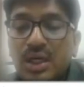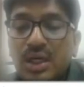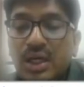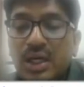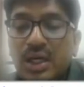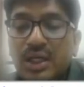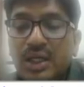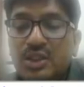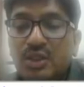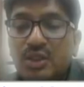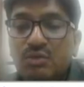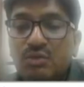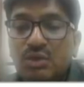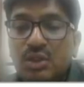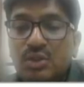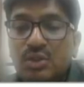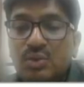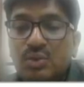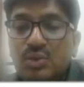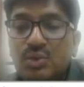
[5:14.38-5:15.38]
x equal
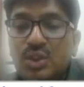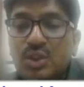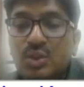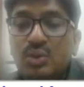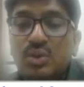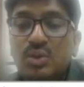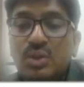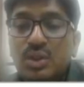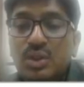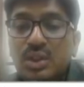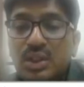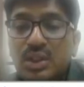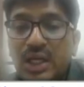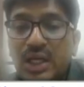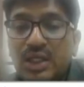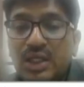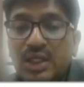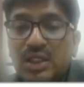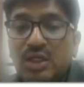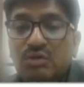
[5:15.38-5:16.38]
to 0,
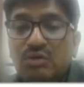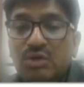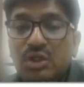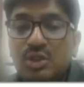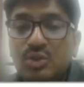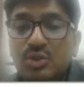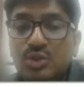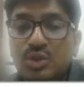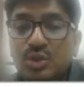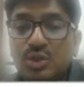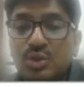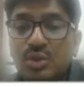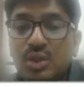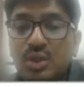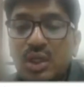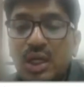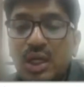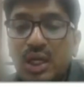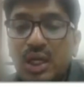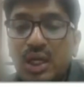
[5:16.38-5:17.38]
at t equal to
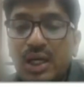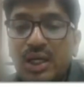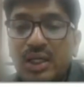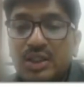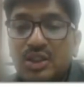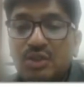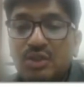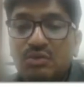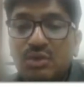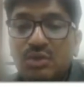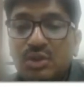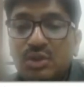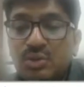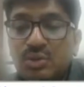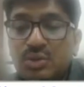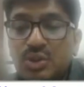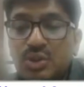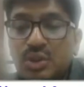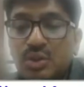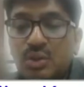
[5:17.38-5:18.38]
0 and x equal to
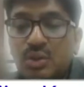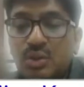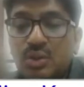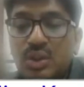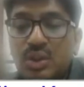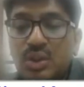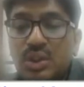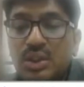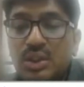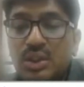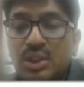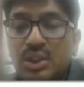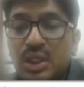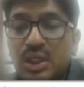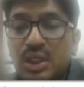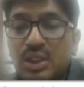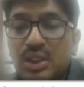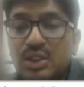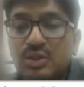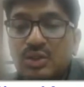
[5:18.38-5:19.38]
0,
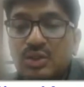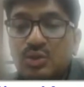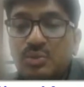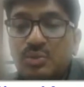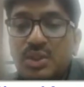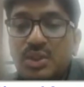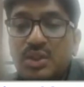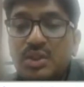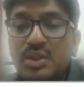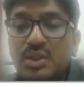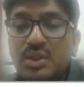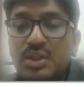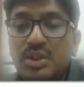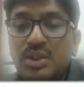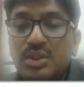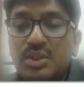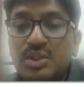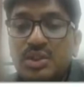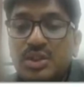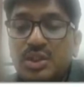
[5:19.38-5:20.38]
delta should be
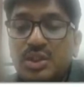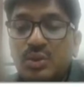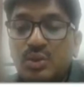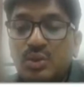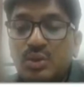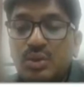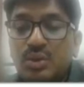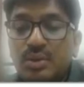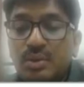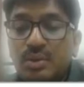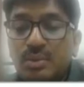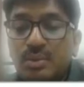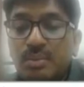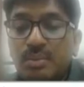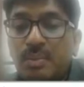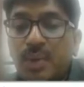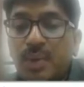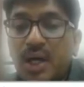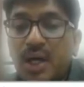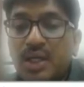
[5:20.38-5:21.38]
0,
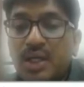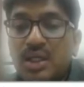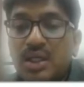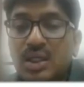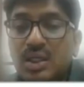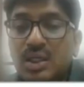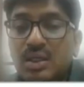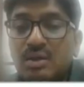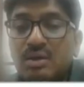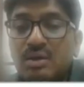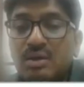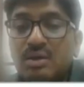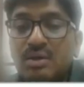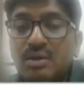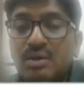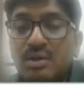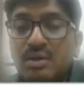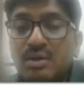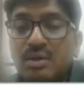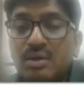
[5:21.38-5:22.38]
pi,
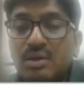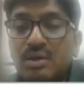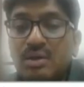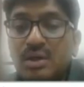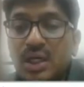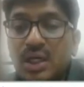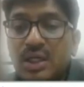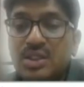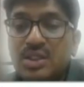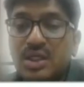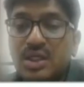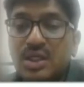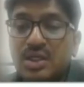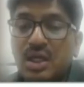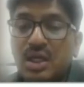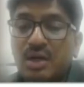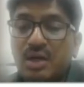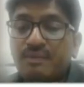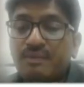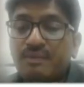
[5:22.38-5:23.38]
etc.